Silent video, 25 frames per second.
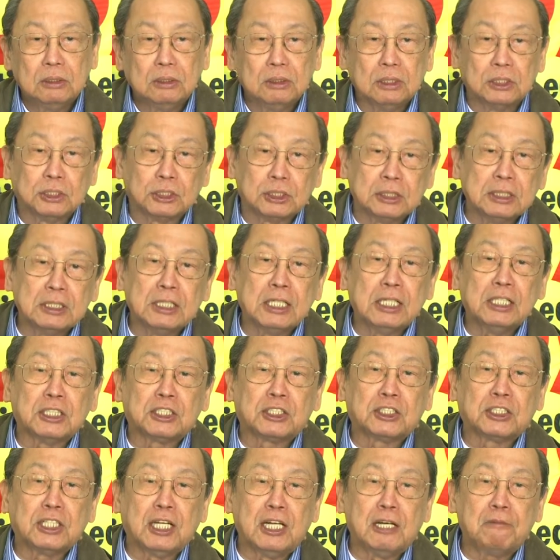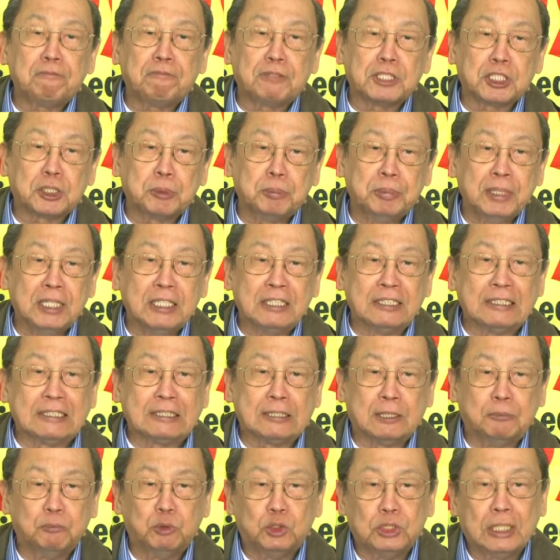The city itself has been
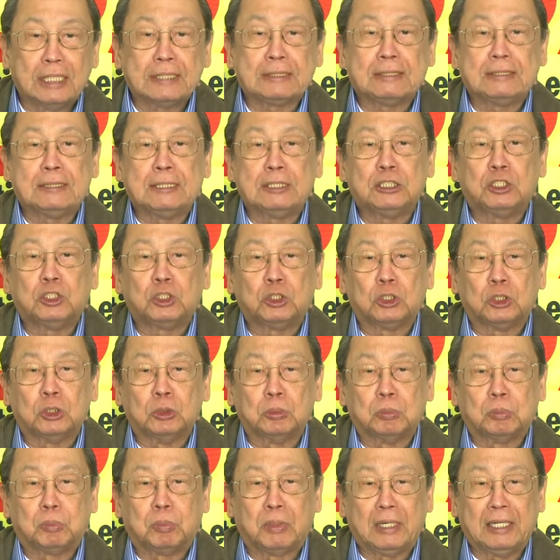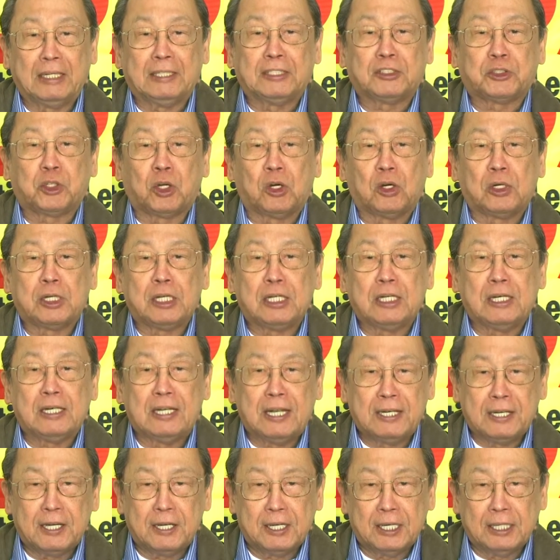subjected to predatory
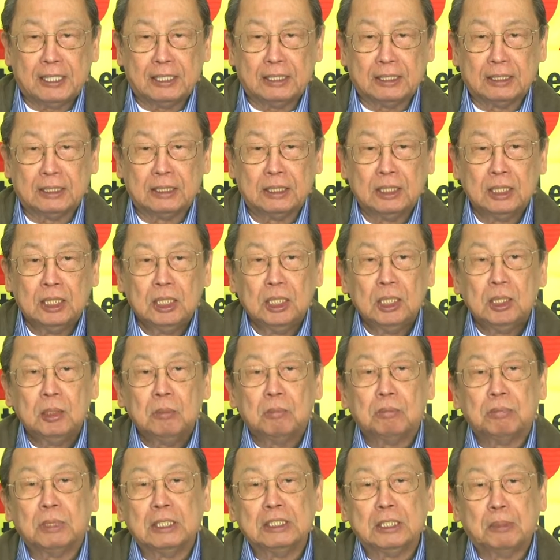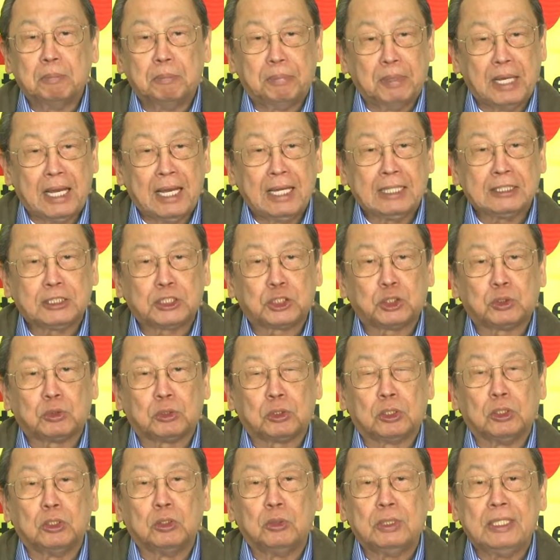lending by the banks
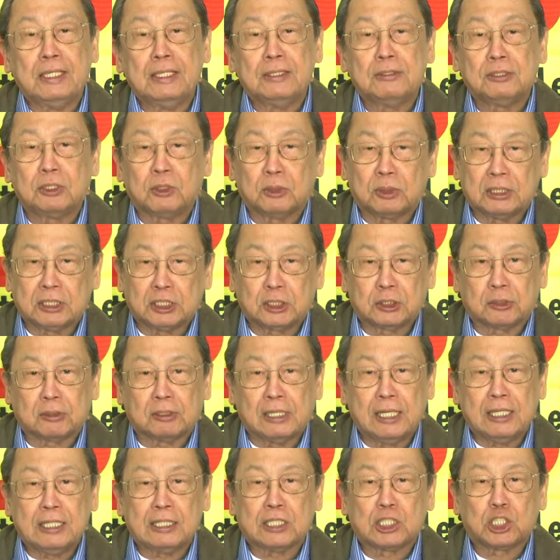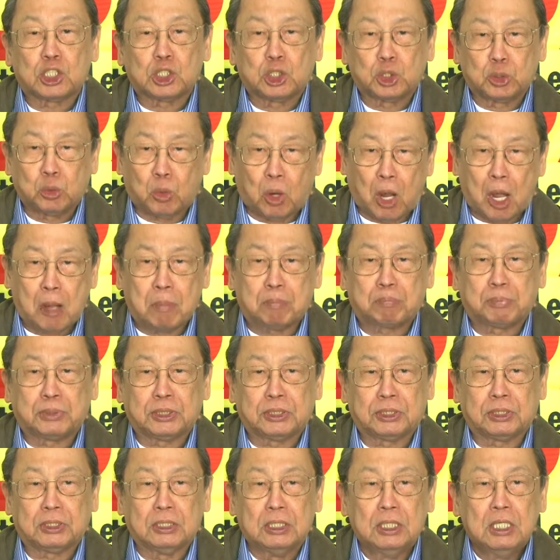through interest rate
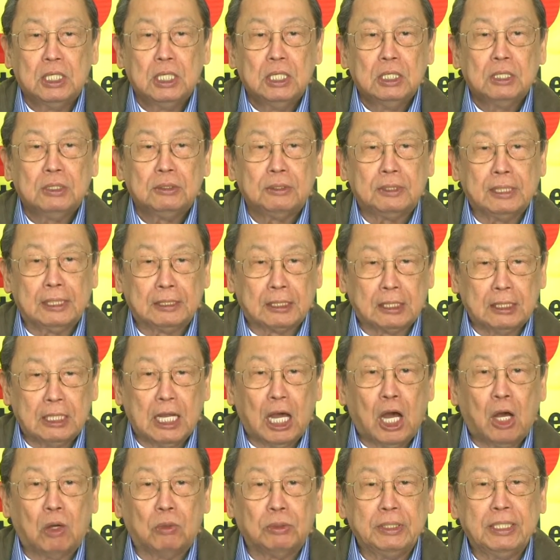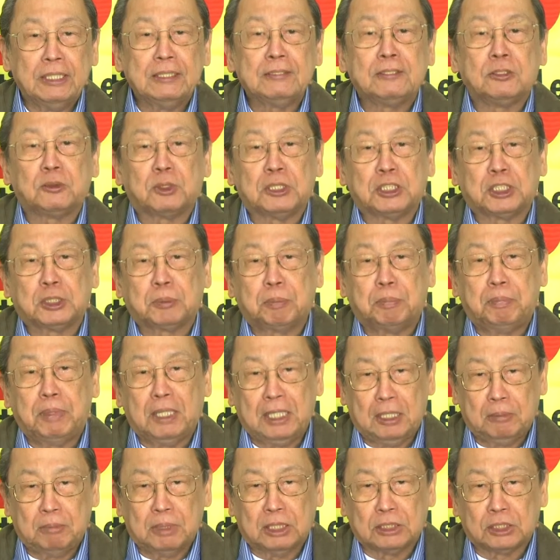swaps that allow interest
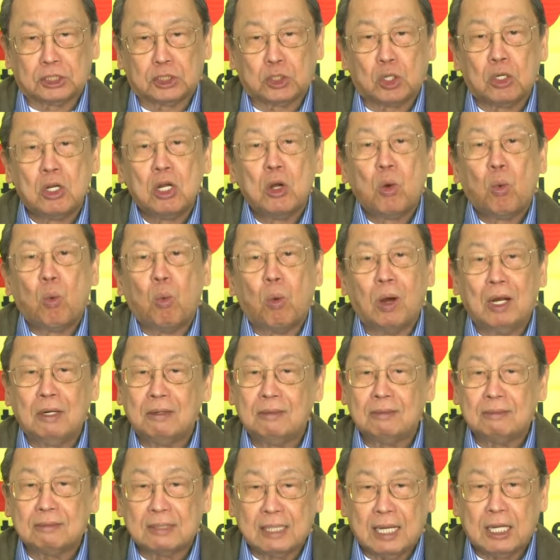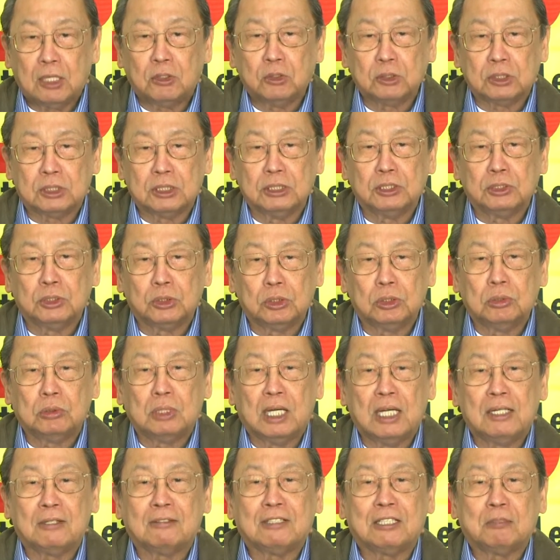payments
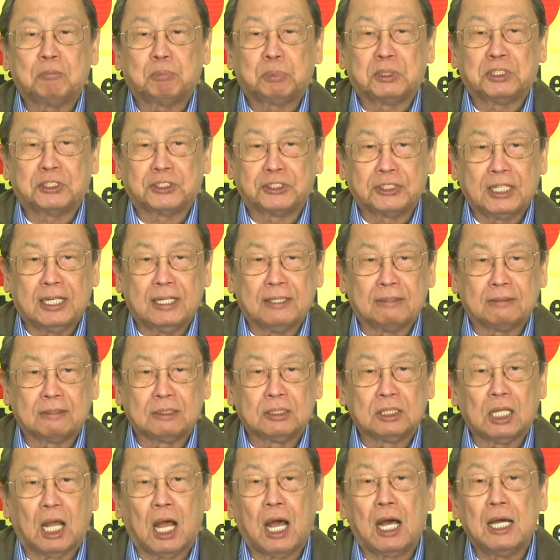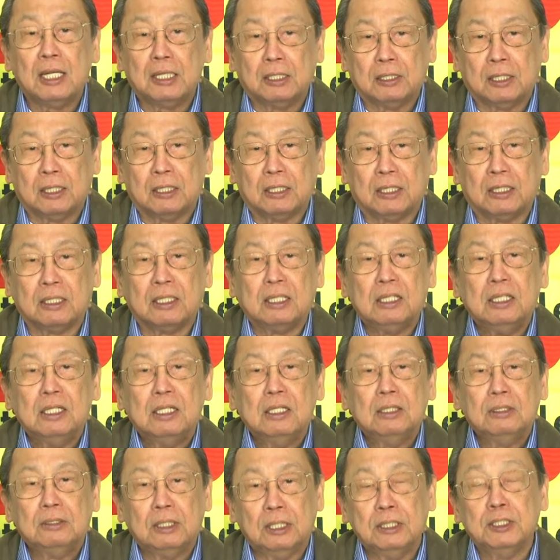1,200% higher
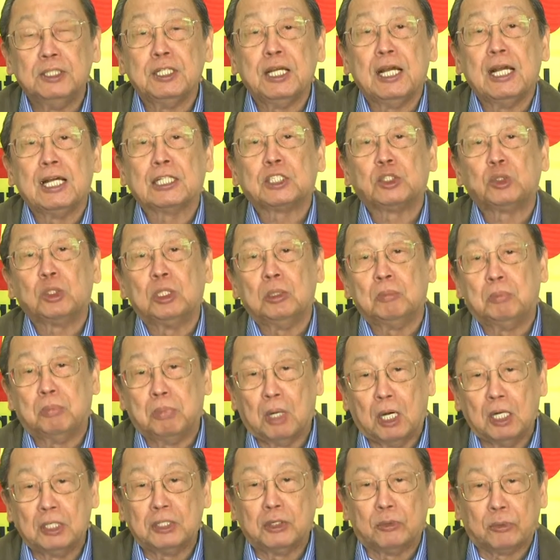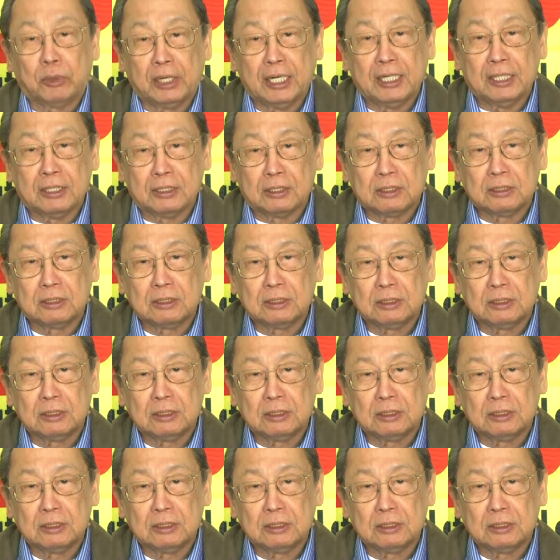than the actual bond rate.